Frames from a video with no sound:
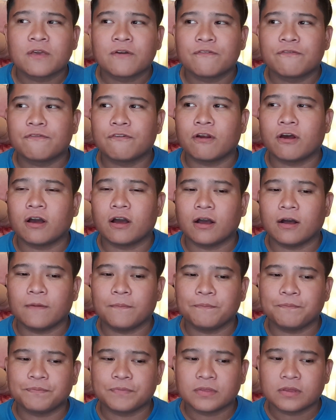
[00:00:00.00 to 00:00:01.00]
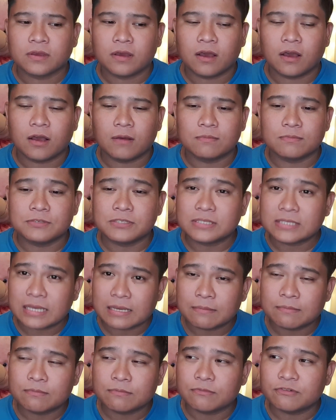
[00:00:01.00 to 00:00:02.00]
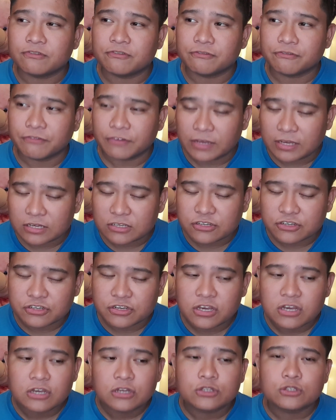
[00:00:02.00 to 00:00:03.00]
from steam fish,